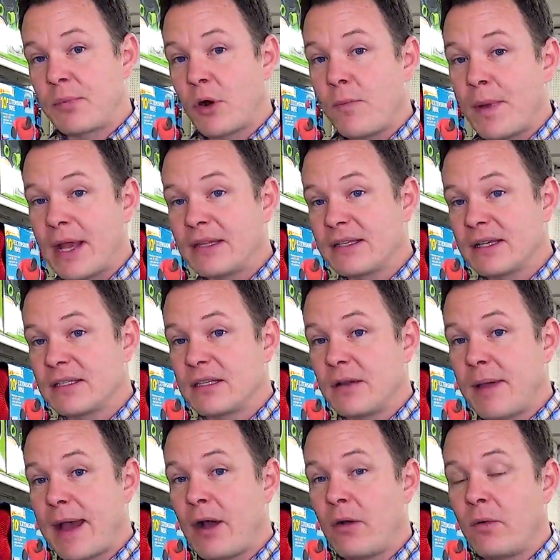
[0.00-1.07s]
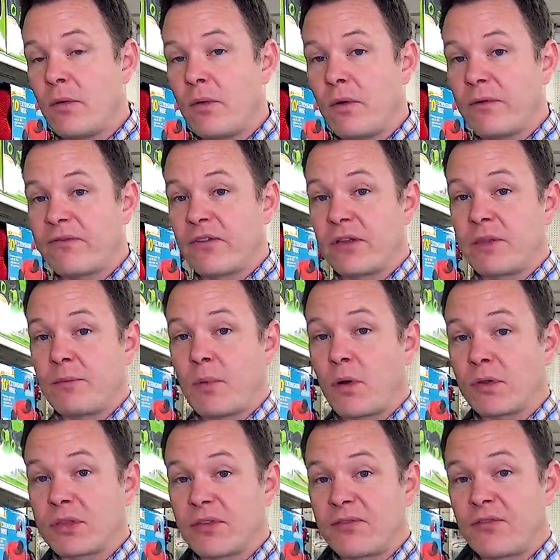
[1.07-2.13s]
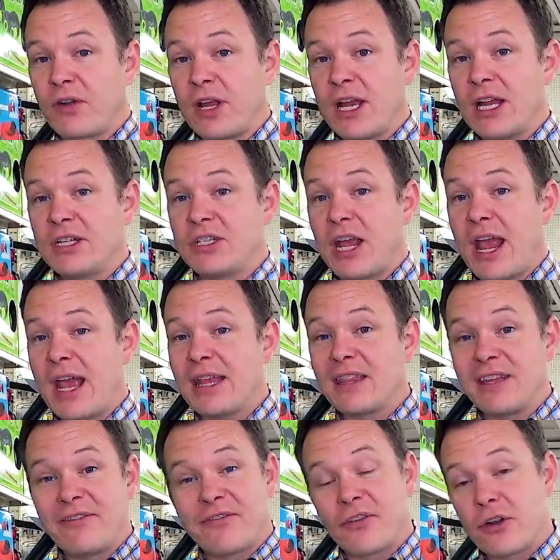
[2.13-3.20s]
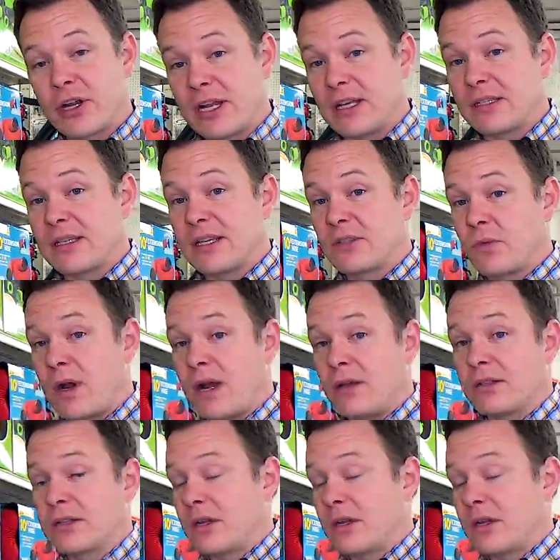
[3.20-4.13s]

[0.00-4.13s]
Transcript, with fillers: propane system out for both the fridge and the furnace as well.